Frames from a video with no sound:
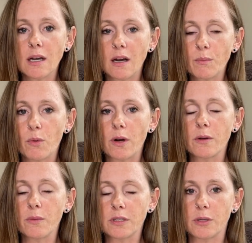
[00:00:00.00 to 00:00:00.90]
on board
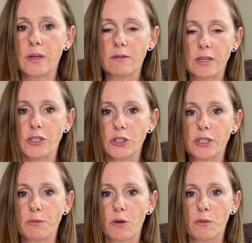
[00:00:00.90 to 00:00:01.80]
with doing
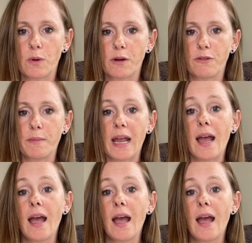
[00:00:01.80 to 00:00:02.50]
relationship growth work for me.